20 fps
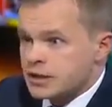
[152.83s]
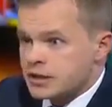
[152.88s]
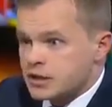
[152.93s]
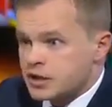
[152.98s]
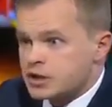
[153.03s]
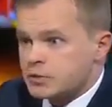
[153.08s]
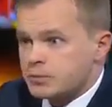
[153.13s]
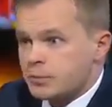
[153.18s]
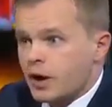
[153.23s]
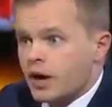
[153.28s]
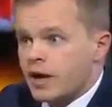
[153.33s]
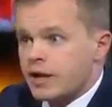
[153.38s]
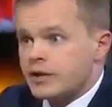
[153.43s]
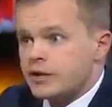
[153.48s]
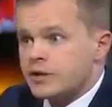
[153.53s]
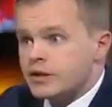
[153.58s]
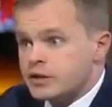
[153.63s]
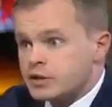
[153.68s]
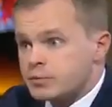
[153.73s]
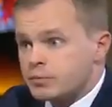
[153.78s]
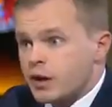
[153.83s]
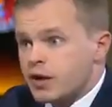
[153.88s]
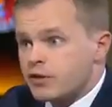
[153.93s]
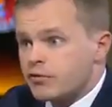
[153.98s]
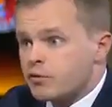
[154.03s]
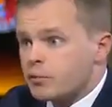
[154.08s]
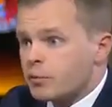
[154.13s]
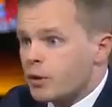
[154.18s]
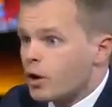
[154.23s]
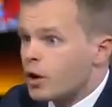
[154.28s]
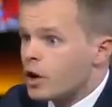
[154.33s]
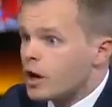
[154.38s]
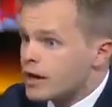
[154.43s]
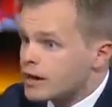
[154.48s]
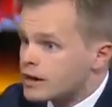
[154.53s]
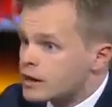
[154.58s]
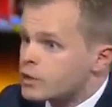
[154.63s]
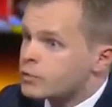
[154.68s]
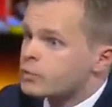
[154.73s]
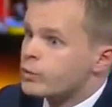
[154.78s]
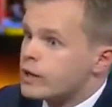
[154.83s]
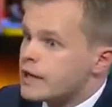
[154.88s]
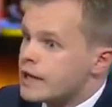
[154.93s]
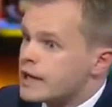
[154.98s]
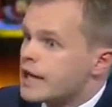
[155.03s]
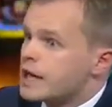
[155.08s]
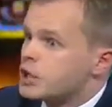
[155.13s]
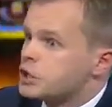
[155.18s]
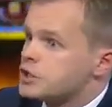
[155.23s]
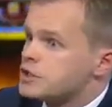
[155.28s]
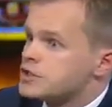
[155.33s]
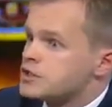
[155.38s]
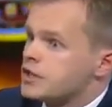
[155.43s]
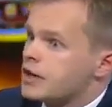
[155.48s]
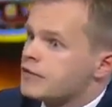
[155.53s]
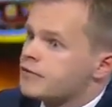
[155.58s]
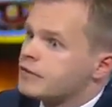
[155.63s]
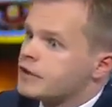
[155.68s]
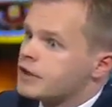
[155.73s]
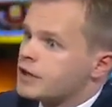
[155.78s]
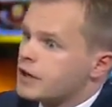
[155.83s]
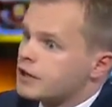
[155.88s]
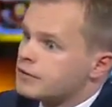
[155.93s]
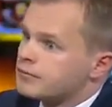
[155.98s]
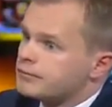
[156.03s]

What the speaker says: despite the spread of Ebola in 3 nations in Africa.